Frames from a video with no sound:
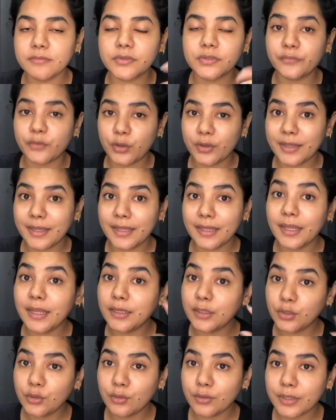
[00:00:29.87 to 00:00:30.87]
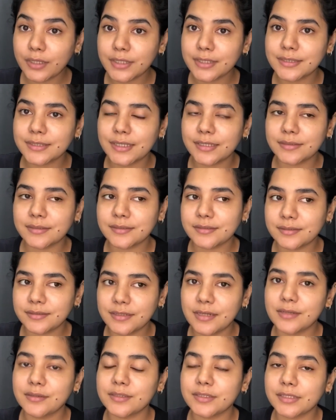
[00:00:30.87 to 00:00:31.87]
So if you're hearing any noise, that's
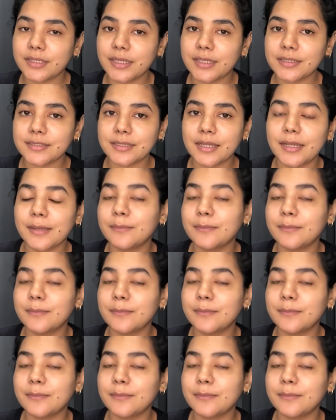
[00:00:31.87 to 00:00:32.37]
downstairs.